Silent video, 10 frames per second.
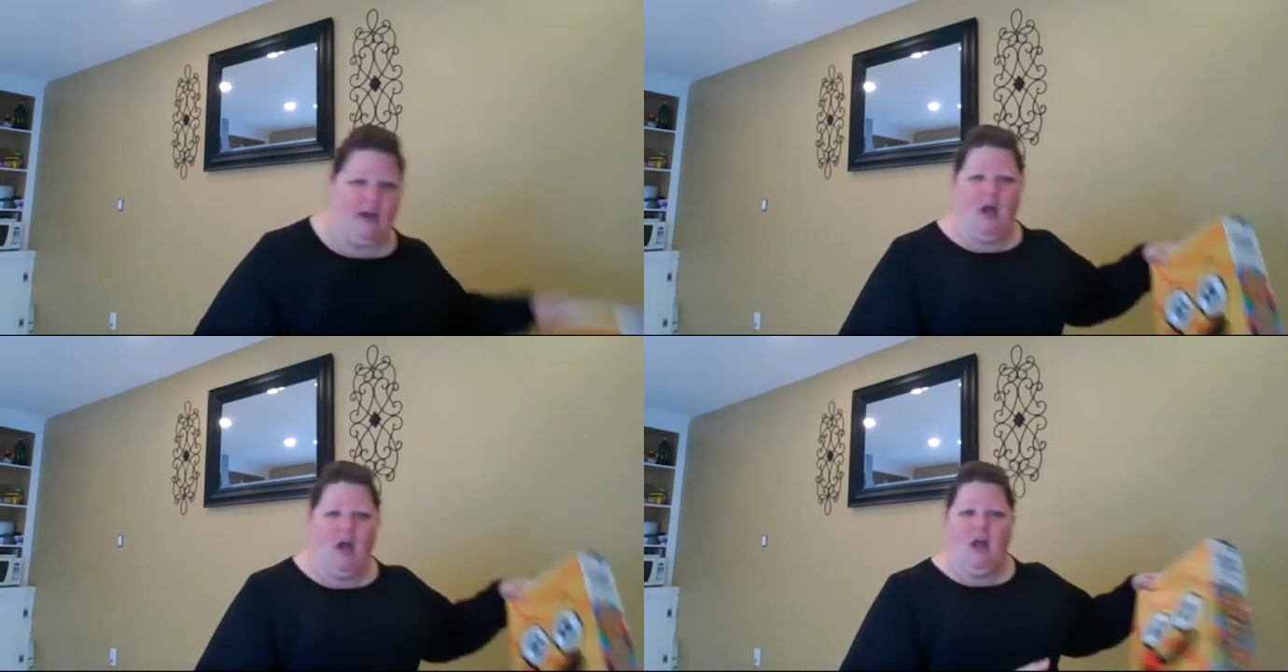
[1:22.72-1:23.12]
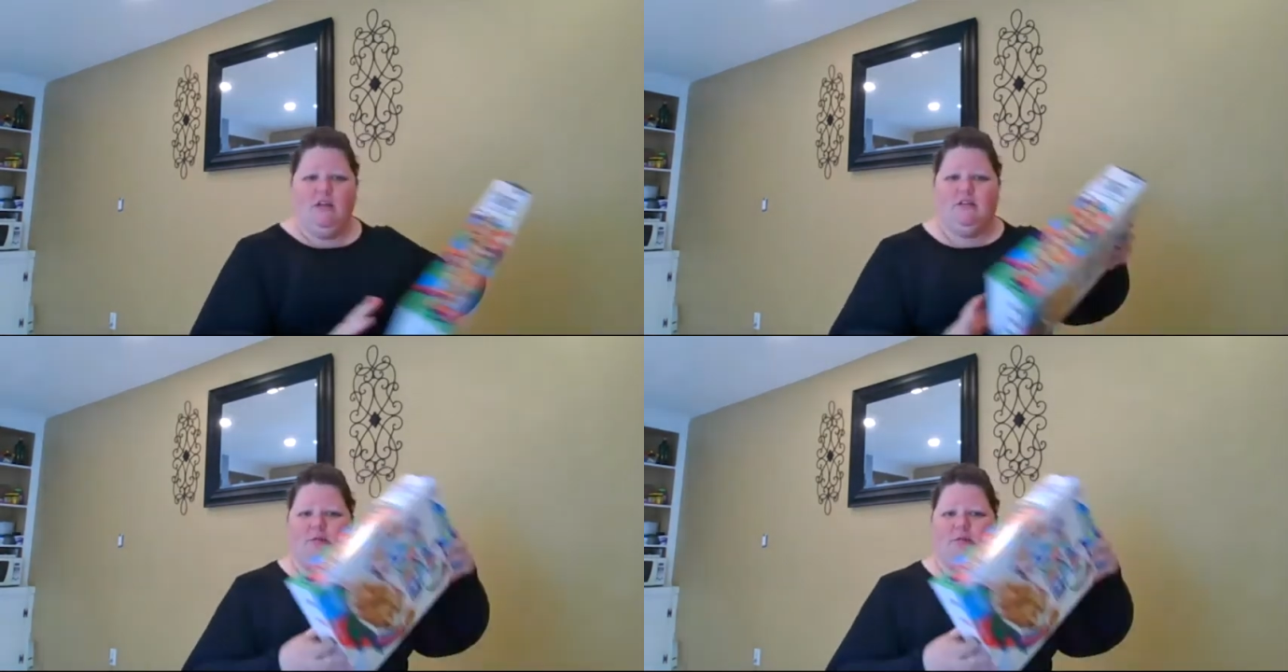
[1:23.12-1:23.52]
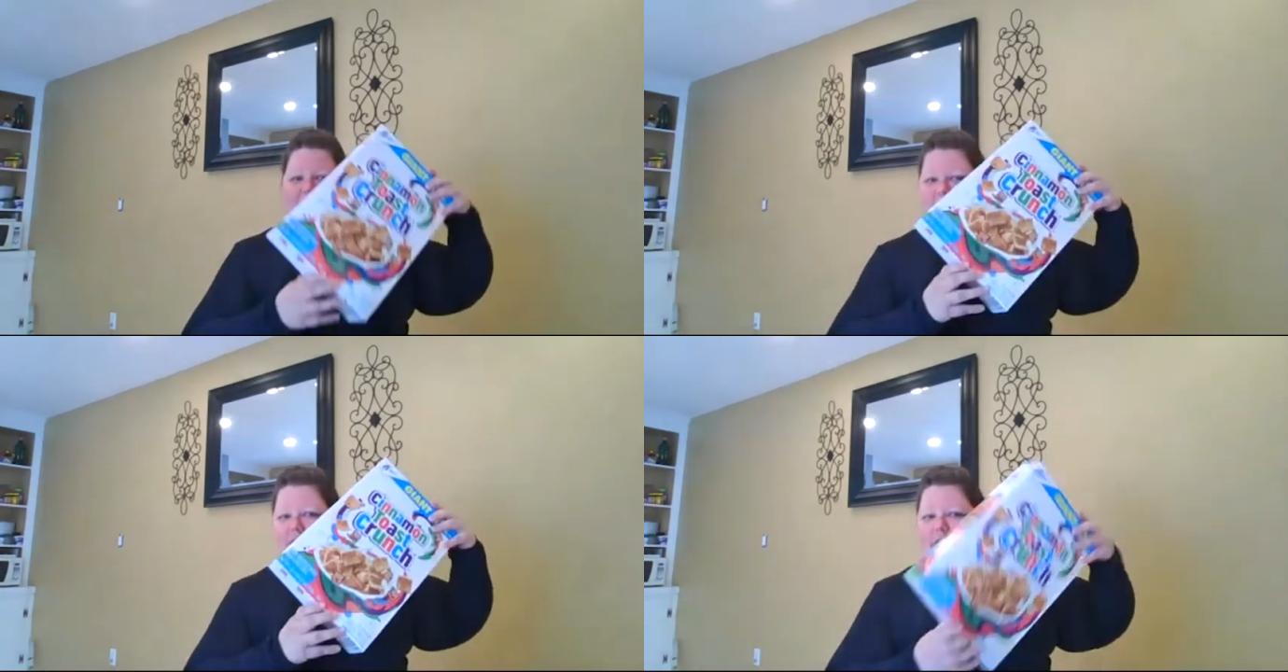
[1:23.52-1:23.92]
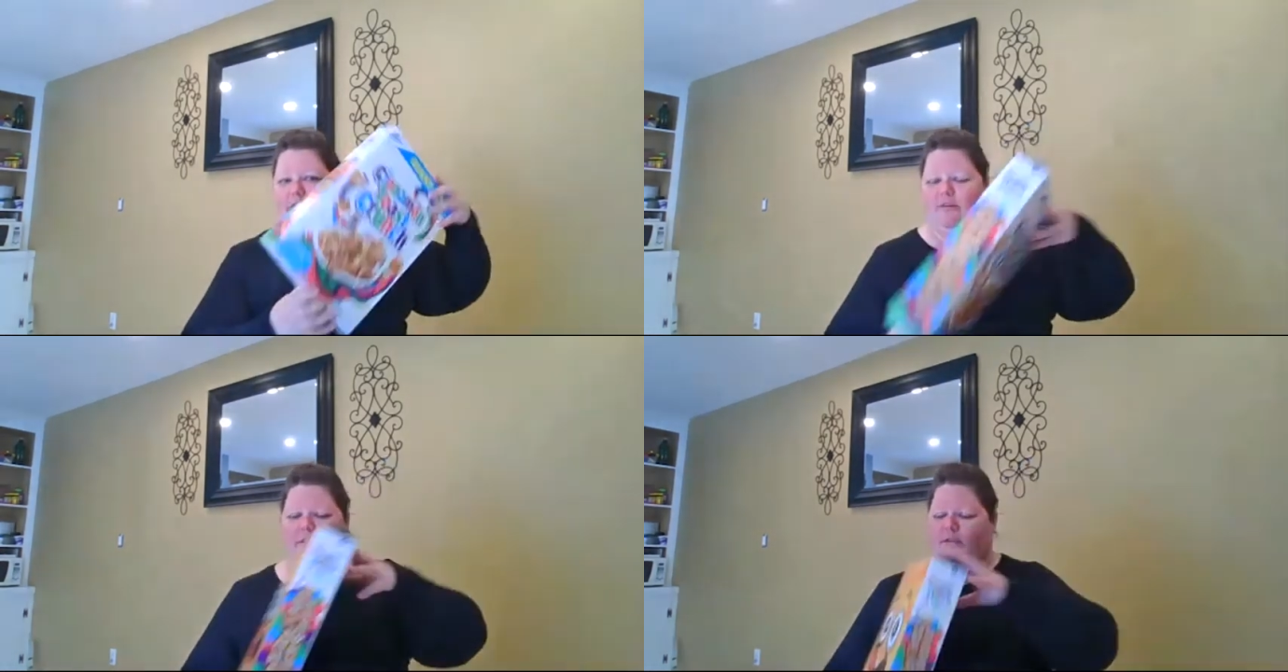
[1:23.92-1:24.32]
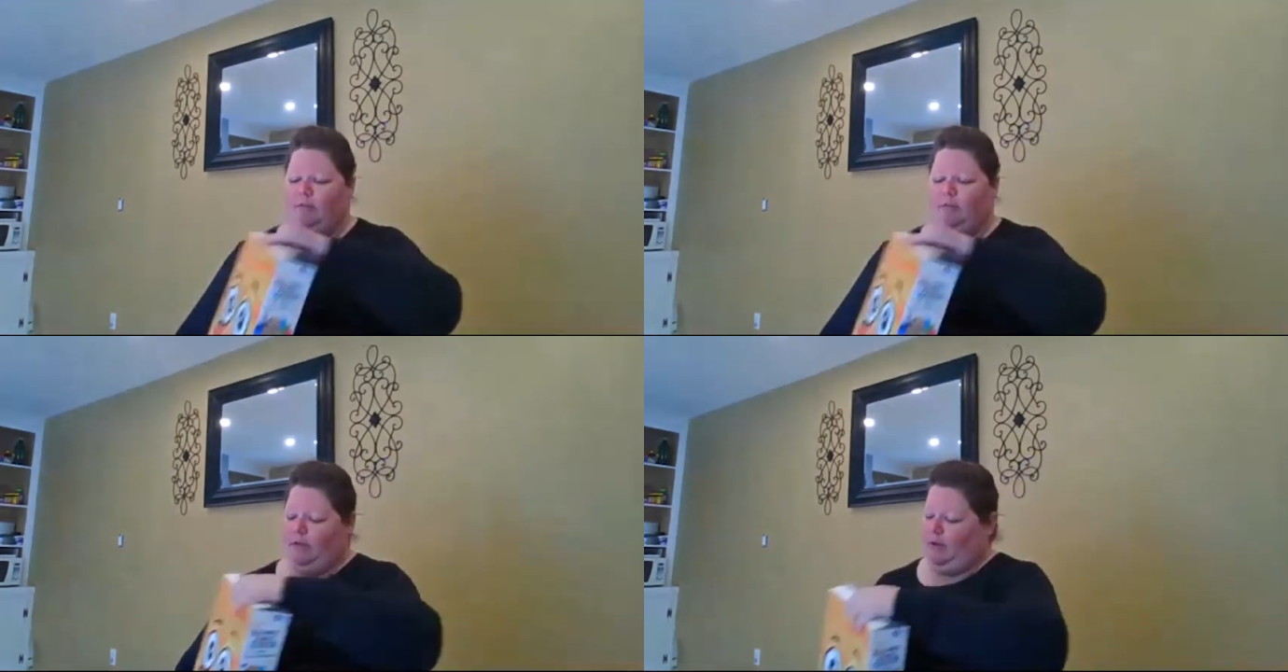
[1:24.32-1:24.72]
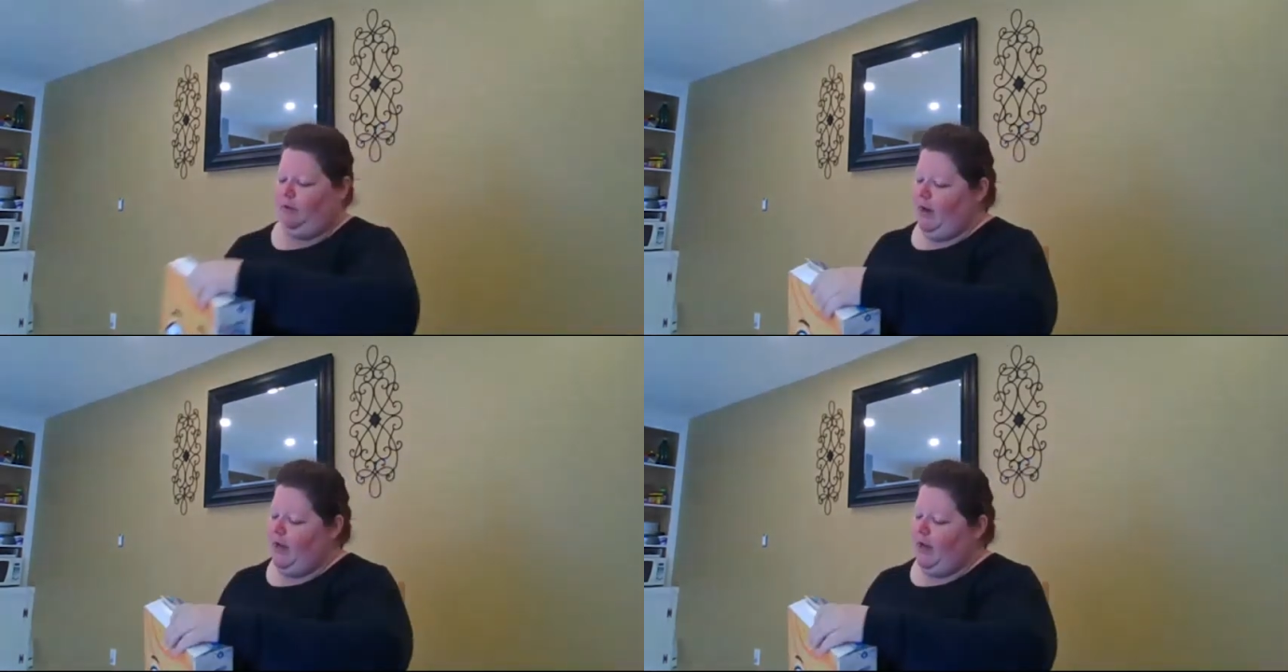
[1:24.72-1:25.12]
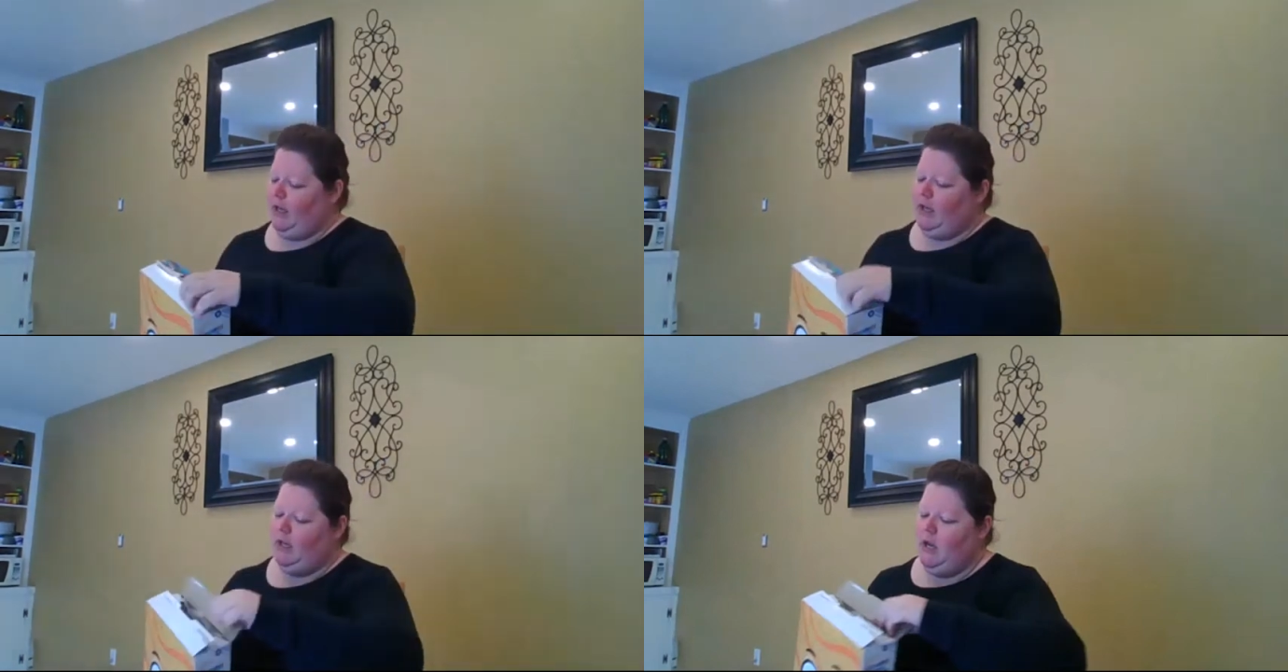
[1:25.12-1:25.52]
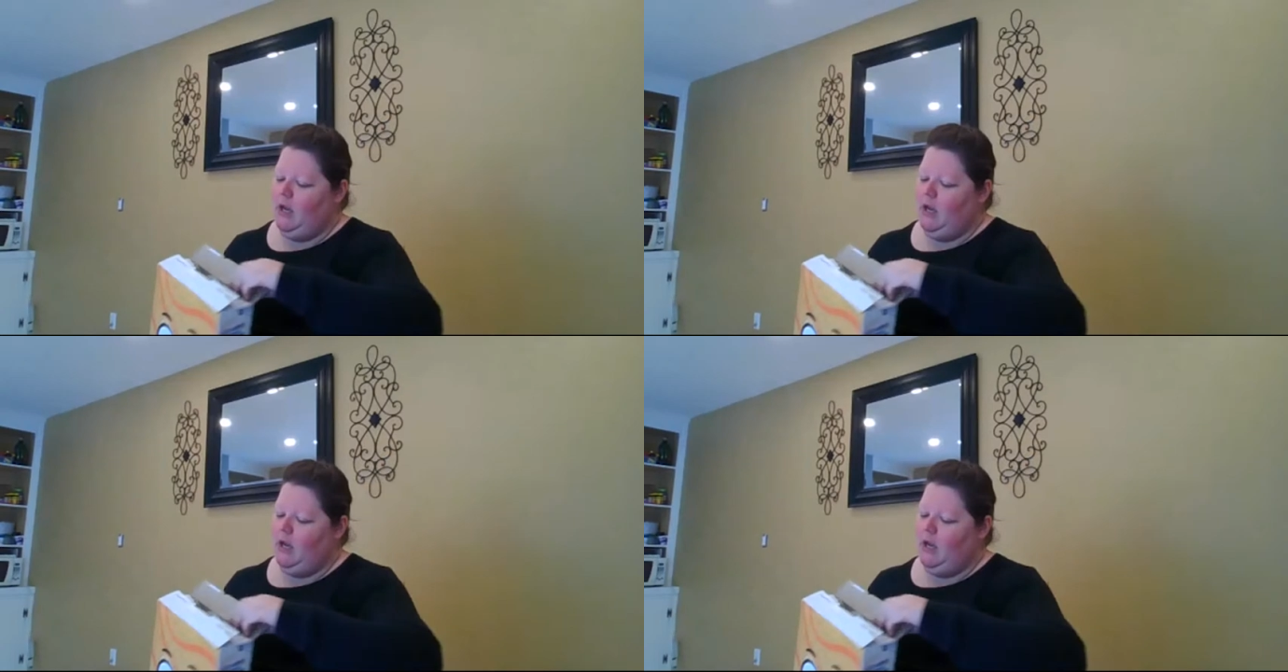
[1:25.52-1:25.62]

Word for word: I've got some of my cereal here really quick.